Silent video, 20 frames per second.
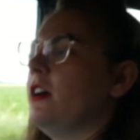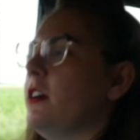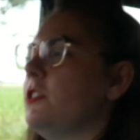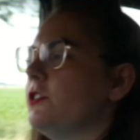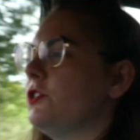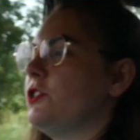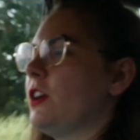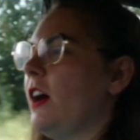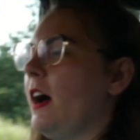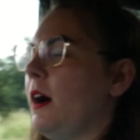
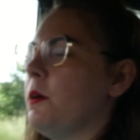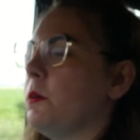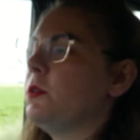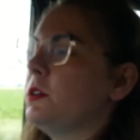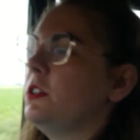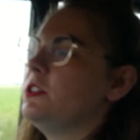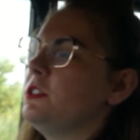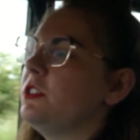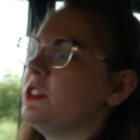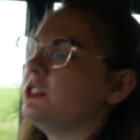
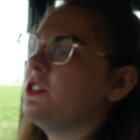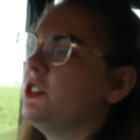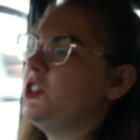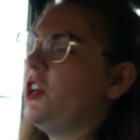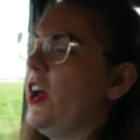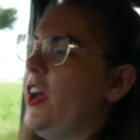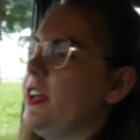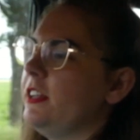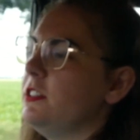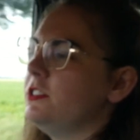showered and
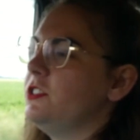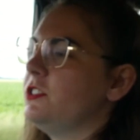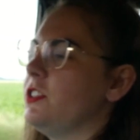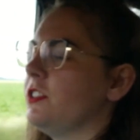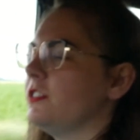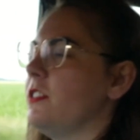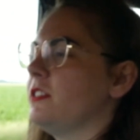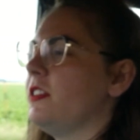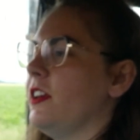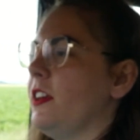changed
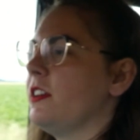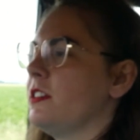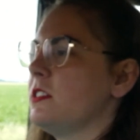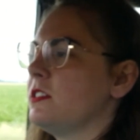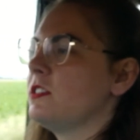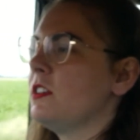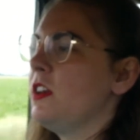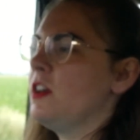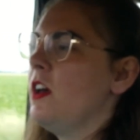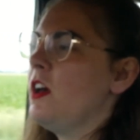and
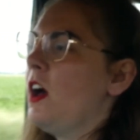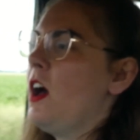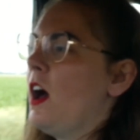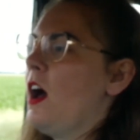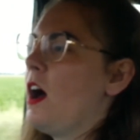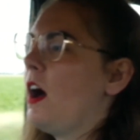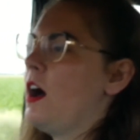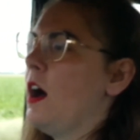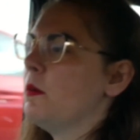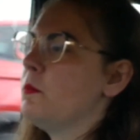things.
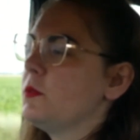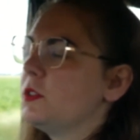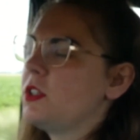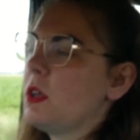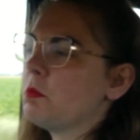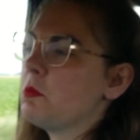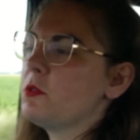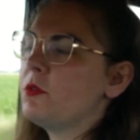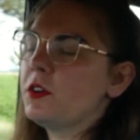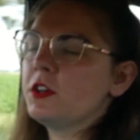
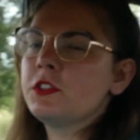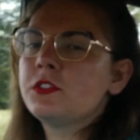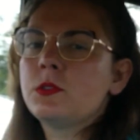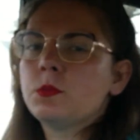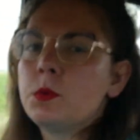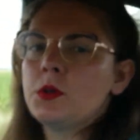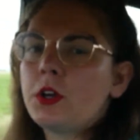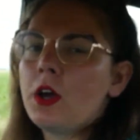Some of us were